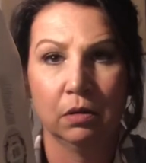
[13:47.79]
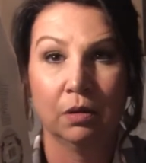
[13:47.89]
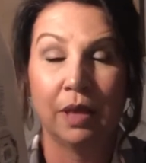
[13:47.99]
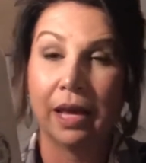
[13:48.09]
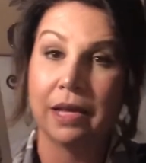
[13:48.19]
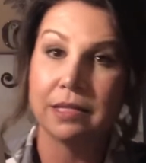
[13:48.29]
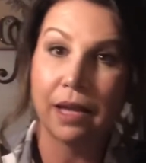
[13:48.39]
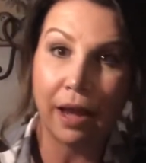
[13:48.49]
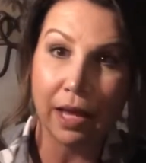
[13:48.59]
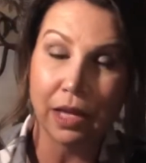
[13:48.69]
like I
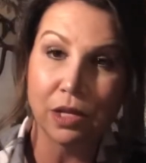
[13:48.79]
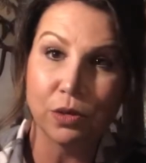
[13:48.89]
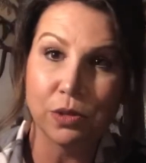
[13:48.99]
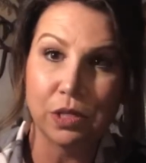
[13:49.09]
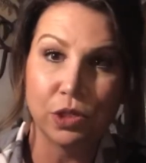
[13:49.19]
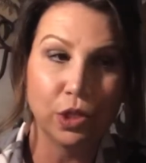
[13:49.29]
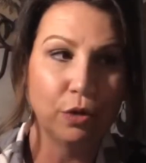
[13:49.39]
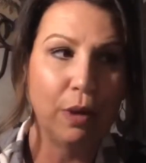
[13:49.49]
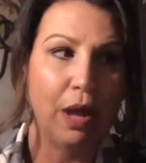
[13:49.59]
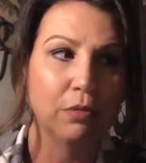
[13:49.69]
said, I can use these year
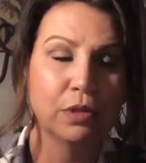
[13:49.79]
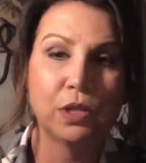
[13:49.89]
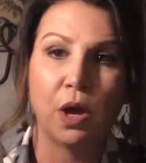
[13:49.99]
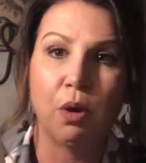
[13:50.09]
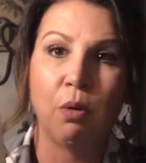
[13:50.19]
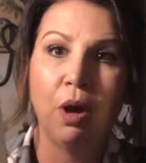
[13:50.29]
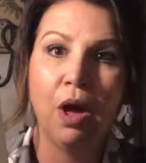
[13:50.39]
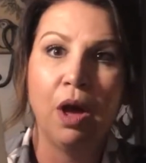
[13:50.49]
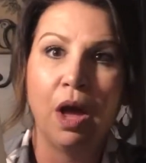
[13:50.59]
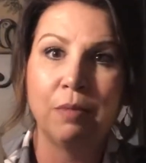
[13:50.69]
round. So
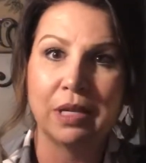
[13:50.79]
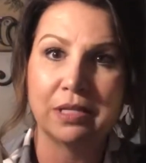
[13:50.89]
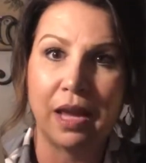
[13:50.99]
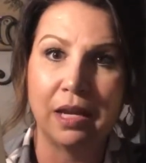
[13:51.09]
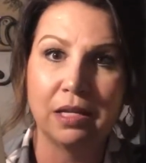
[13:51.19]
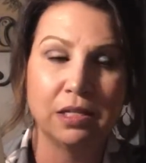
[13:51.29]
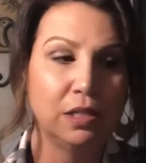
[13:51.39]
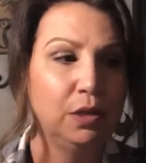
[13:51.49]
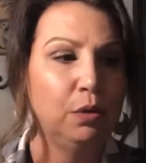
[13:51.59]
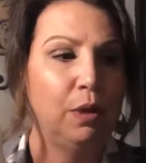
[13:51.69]
I'm excited
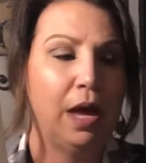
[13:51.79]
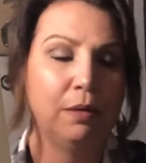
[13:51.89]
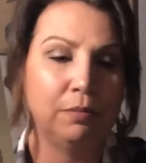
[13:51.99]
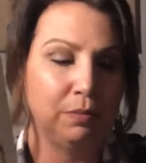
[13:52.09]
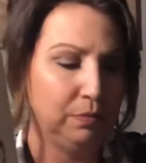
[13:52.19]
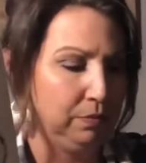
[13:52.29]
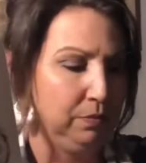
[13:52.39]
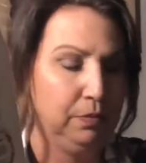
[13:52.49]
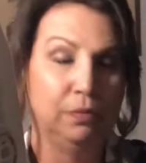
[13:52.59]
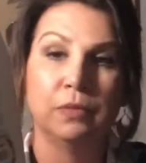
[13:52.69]
to um,
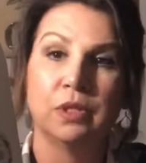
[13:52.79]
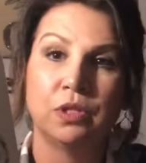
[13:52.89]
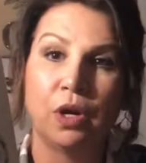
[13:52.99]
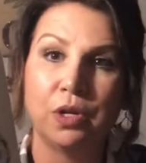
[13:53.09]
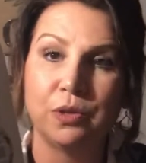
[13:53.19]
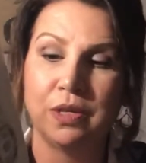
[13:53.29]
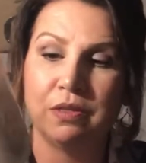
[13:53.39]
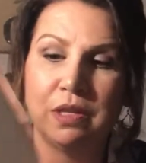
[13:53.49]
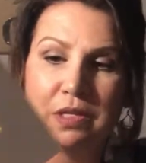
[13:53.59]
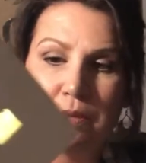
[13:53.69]
start using
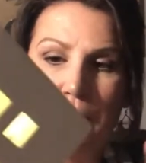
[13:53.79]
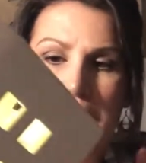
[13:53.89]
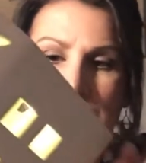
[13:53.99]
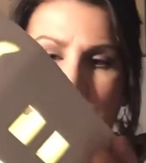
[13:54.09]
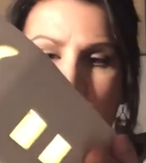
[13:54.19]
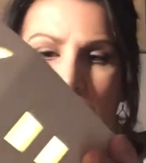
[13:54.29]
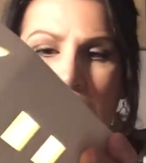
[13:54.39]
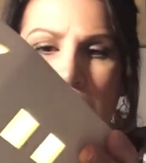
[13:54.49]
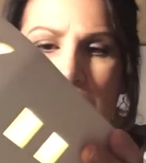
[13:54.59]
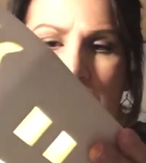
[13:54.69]
these in my decor.